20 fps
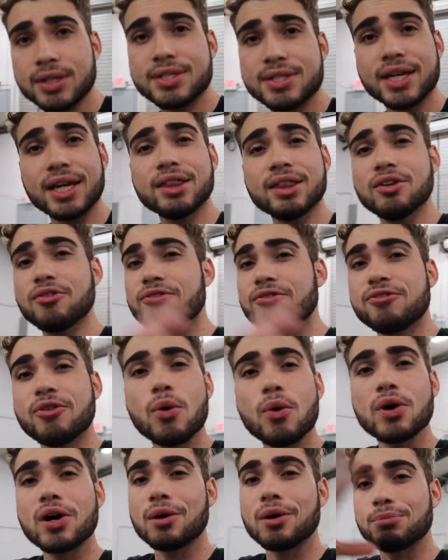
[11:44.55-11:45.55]
to get the
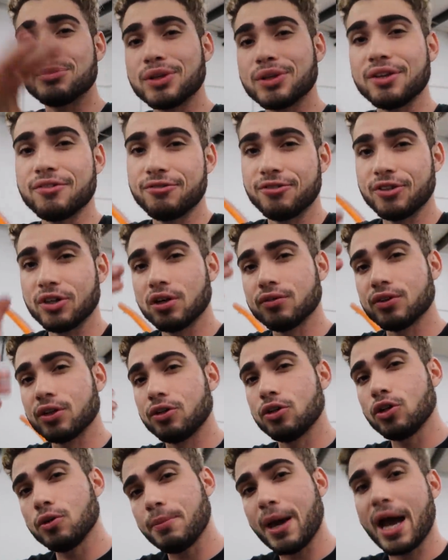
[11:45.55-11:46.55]
full complete feel of the
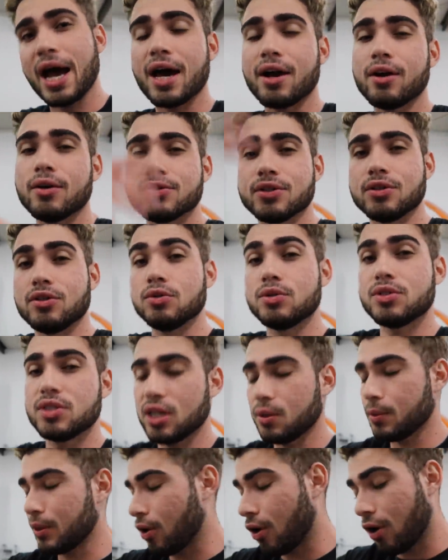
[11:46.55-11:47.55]
new paddles, the new
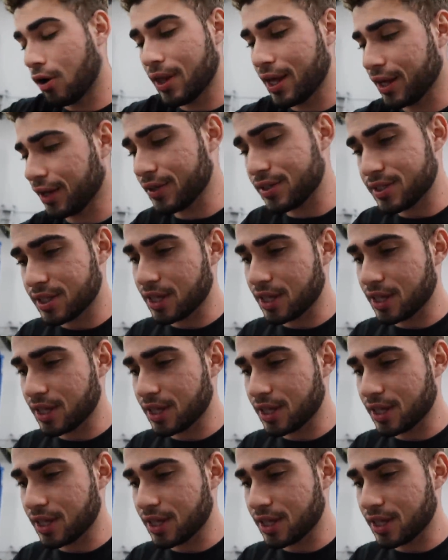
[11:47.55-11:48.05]
steering wheel, all that good